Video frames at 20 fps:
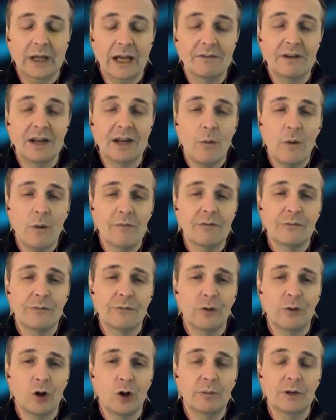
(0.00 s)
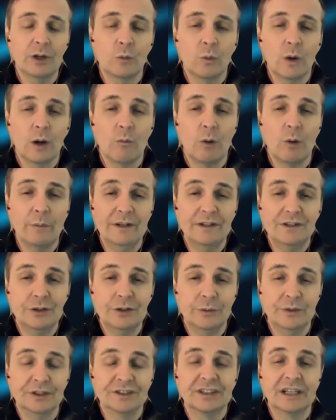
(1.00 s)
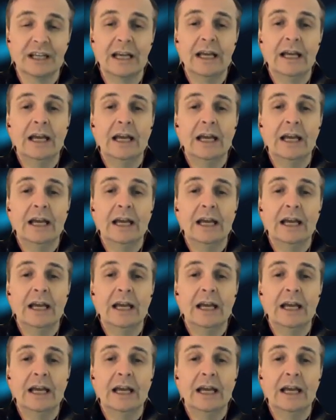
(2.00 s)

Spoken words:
now have a formula where what we do is